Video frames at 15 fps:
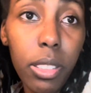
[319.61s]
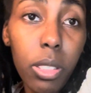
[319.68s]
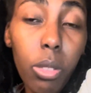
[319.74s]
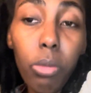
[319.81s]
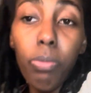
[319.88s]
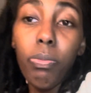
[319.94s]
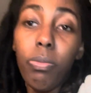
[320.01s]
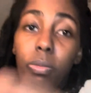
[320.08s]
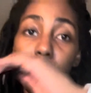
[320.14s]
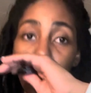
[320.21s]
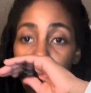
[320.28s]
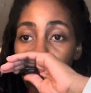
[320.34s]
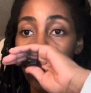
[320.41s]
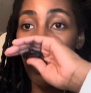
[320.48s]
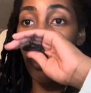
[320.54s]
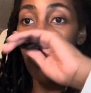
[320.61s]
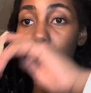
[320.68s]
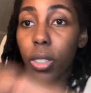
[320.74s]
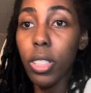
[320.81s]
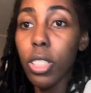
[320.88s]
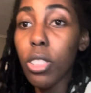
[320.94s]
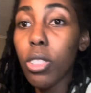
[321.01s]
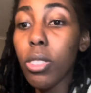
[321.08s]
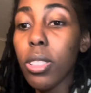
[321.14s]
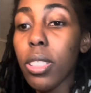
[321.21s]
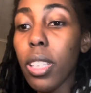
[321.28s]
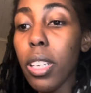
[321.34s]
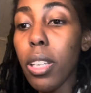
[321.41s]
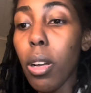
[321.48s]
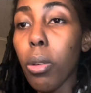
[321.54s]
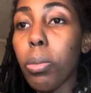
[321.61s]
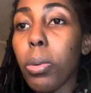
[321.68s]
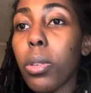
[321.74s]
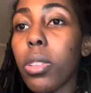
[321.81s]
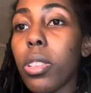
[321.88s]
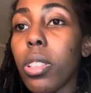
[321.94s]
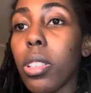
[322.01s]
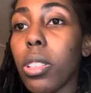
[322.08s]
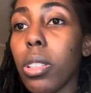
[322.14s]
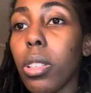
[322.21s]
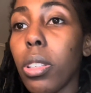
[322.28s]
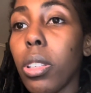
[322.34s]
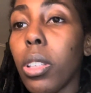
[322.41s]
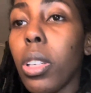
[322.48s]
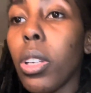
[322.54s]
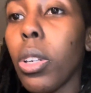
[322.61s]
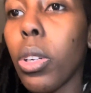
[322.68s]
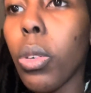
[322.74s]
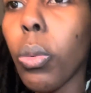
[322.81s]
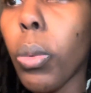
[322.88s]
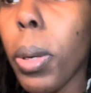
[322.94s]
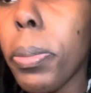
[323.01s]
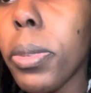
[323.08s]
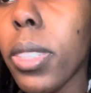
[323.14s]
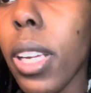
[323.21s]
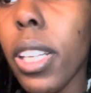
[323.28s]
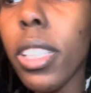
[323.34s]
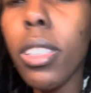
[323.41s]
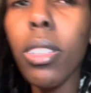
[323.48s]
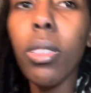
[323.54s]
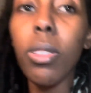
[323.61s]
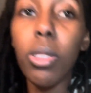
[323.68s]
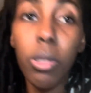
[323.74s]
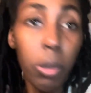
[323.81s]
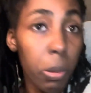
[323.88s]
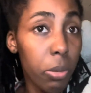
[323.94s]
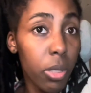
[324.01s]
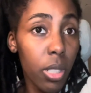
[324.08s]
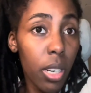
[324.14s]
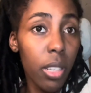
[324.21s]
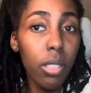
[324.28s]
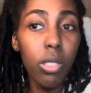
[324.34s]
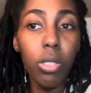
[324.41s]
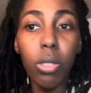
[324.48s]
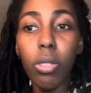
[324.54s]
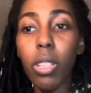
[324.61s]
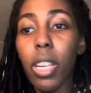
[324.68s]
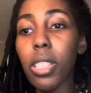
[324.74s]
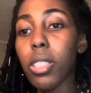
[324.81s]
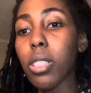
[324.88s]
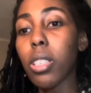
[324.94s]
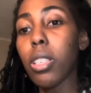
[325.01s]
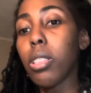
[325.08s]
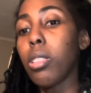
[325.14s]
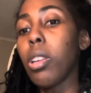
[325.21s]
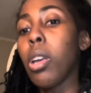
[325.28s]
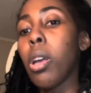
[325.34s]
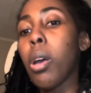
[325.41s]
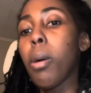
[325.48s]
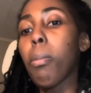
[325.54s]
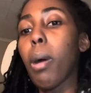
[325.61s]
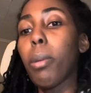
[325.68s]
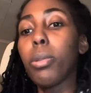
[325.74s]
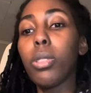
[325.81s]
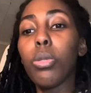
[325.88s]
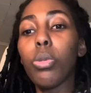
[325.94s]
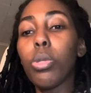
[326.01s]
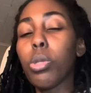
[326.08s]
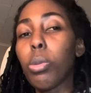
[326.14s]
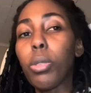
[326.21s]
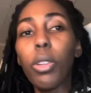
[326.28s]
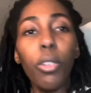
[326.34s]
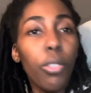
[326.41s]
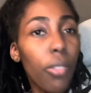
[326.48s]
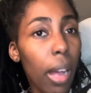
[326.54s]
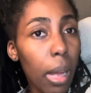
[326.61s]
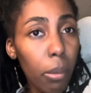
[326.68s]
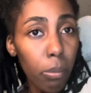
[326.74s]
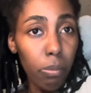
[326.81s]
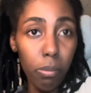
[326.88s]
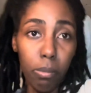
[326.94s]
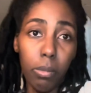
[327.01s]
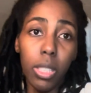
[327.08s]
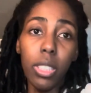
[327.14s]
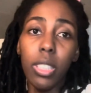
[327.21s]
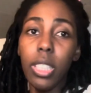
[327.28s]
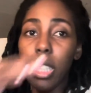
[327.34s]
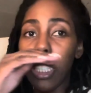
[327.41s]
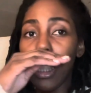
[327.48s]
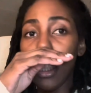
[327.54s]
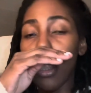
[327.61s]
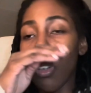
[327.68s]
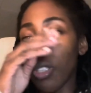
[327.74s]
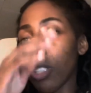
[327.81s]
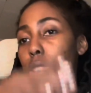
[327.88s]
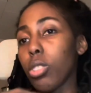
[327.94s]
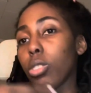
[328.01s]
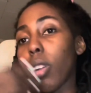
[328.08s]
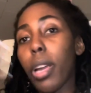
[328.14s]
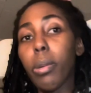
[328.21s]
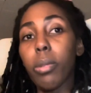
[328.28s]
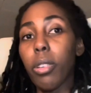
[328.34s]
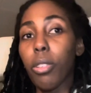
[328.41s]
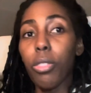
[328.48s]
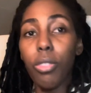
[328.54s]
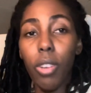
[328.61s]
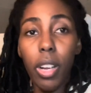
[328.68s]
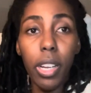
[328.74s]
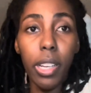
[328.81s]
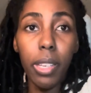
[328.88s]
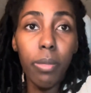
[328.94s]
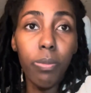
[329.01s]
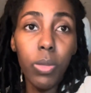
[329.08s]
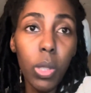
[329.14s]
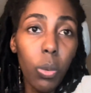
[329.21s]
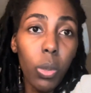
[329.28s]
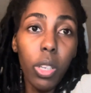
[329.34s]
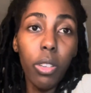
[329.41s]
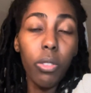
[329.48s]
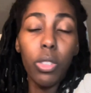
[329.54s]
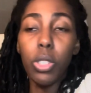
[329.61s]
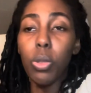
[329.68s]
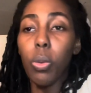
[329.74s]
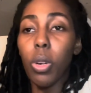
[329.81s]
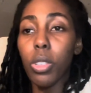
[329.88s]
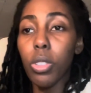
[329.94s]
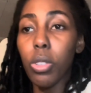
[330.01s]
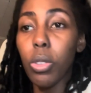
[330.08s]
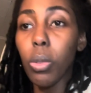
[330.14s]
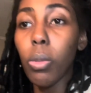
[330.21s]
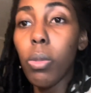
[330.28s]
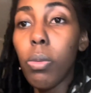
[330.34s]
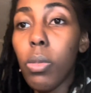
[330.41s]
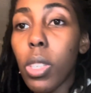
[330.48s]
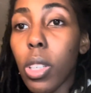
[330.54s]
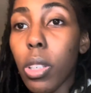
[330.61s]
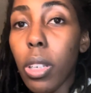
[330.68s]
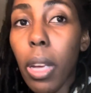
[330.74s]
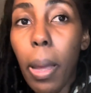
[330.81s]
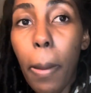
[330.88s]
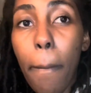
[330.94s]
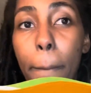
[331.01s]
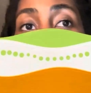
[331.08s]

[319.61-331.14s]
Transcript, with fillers: So, so if you're interested, I'll put the website in the description so you guys can probably do this with your fa- or you could try it with a friend, whatever you want to do. Okay.